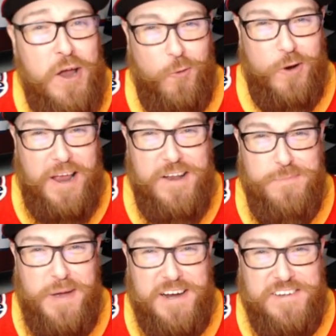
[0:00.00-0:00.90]
We're heading
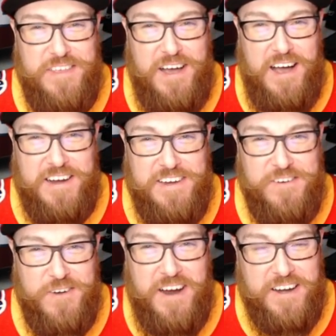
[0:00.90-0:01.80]
back to the hockey
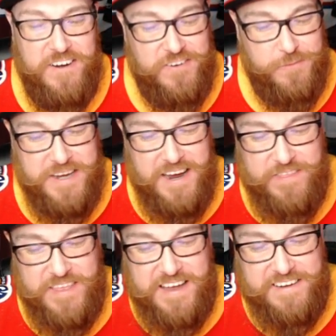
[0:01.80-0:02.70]
writers. We got
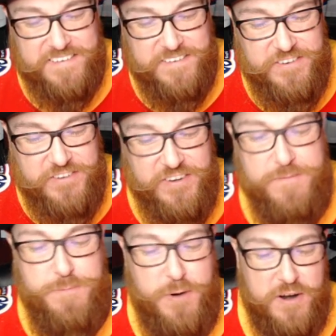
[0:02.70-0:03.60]
the excellent
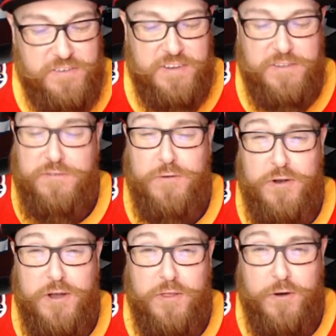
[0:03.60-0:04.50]
Jim Parsons for
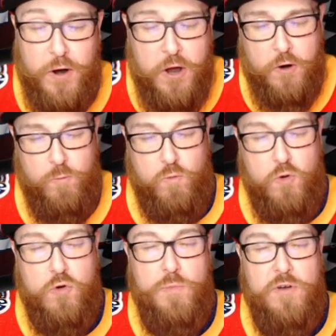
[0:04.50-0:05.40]
another
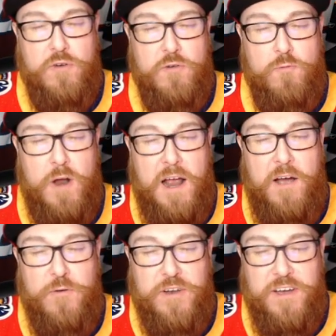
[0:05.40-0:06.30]
Rumor
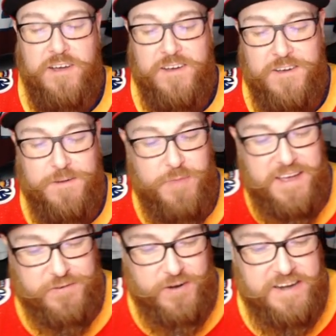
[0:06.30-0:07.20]
Roundup.
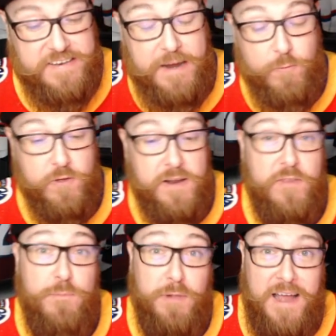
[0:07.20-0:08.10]
That's right, today we're looking at
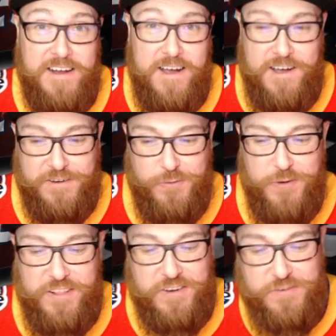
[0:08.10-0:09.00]
the Blackhawks,
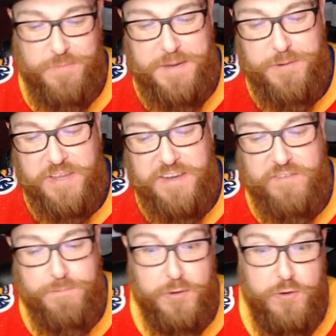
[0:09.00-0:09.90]
Oilers, Maple Leafs,
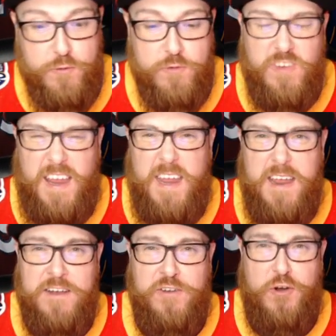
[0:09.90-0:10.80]
Blues,
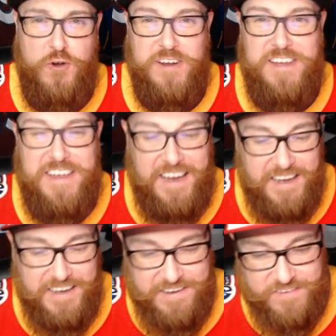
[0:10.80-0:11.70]
and
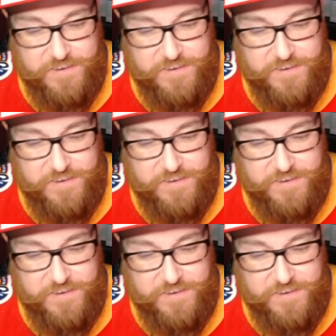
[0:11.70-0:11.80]
Hurricanes.